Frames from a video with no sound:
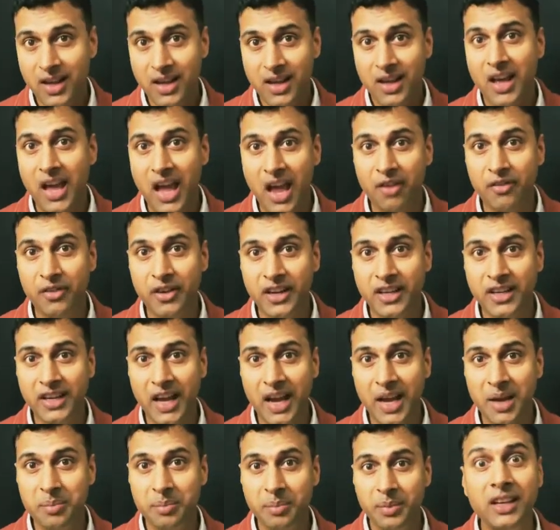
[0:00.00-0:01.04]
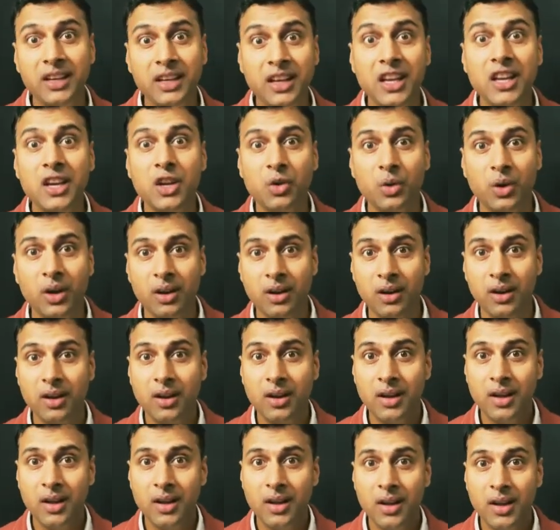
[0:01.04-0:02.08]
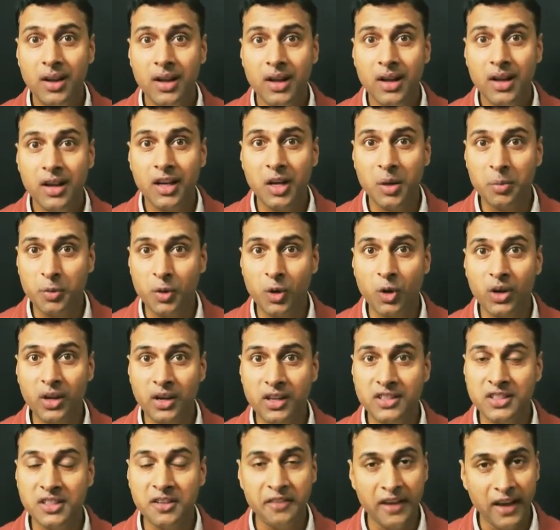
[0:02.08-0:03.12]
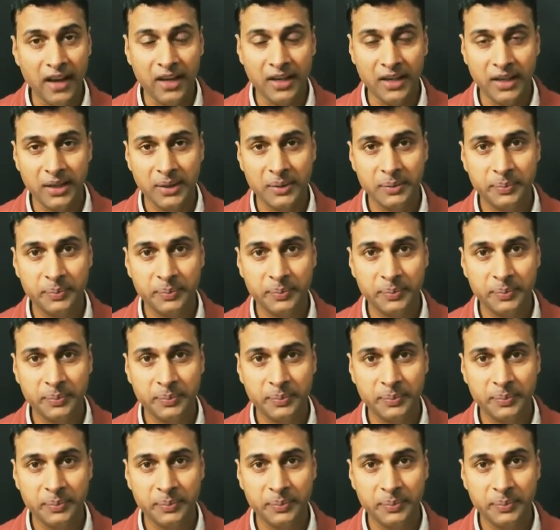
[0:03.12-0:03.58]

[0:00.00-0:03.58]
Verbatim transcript: every time in your cryptocurrency wallet.